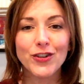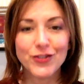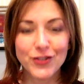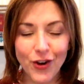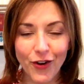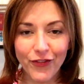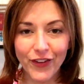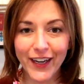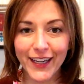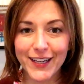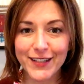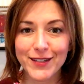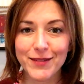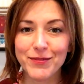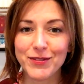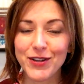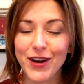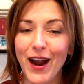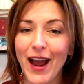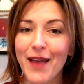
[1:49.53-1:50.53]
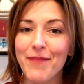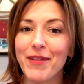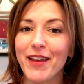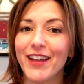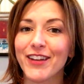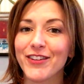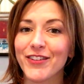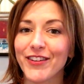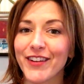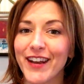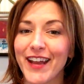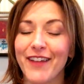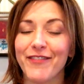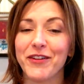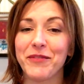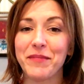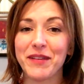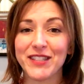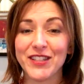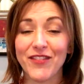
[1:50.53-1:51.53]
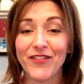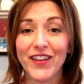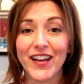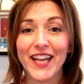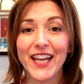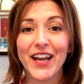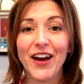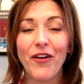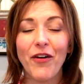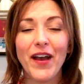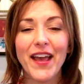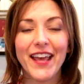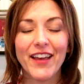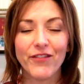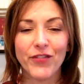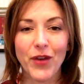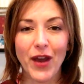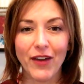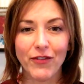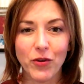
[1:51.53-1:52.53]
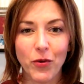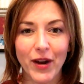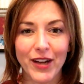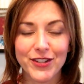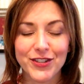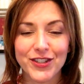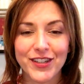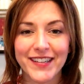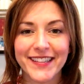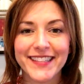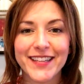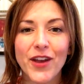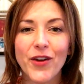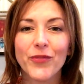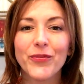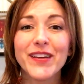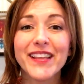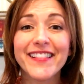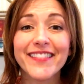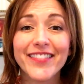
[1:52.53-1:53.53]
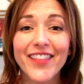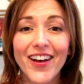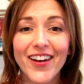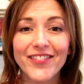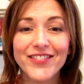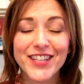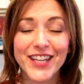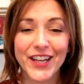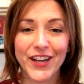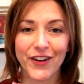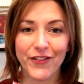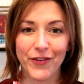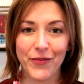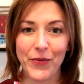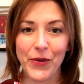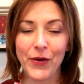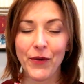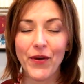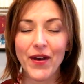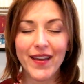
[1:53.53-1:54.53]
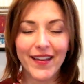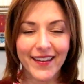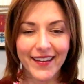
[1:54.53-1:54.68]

Don't forget to subscribe and you'll never miss a video. If you have questions, we love to hear from you.